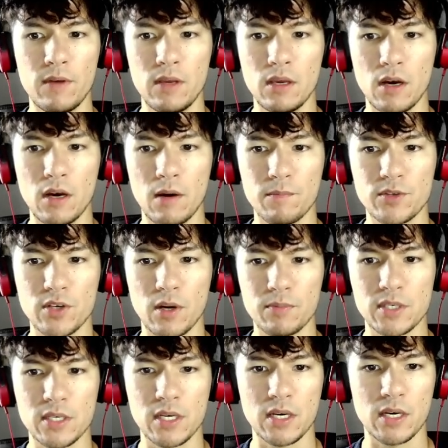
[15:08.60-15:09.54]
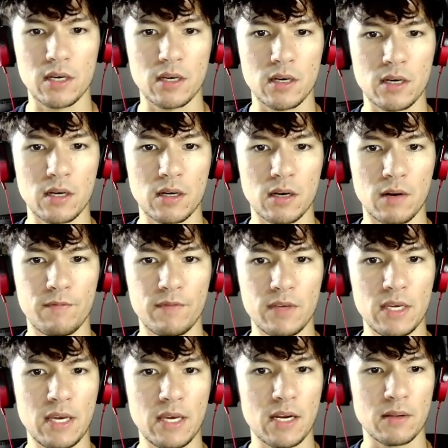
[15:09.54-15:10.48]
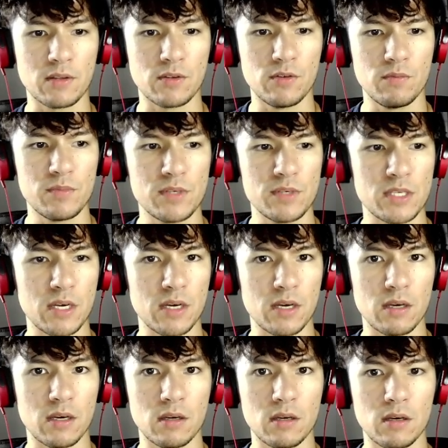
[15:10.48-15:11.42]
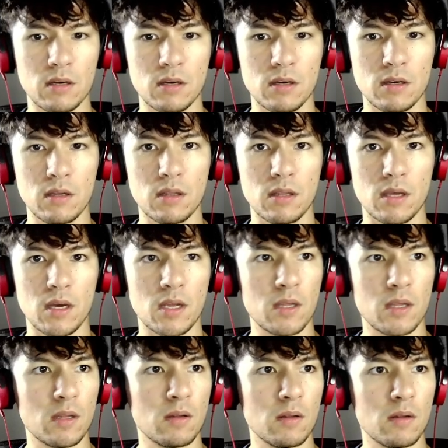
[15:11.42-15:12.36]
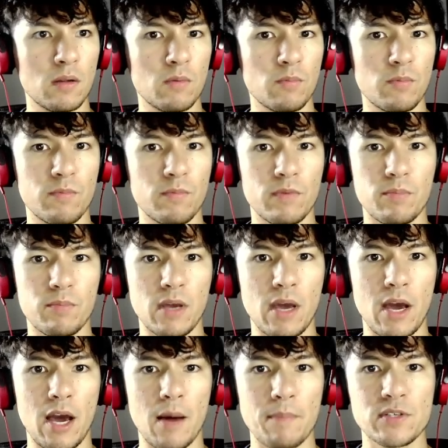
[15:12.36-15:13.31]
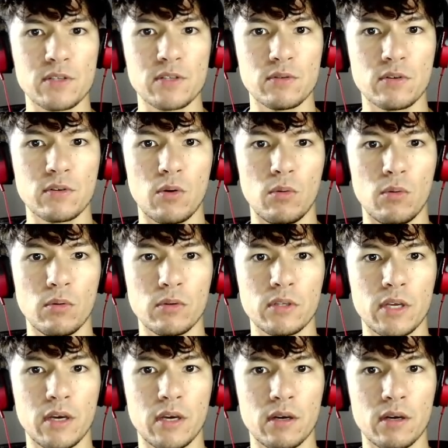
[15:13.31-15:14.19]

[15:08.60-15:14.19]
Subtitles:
top deck, if we get a Doomsday, then it would be absolute golden here.